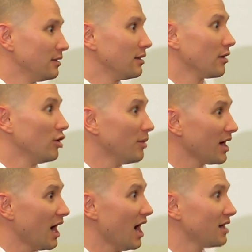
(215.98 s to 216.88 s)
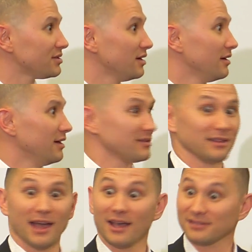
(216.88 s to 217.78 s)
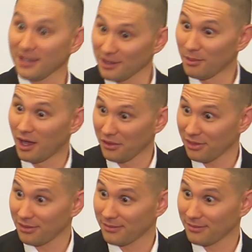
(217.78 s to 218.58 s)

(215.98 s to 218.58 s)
Like, oh my gosh, it's the last day of the month.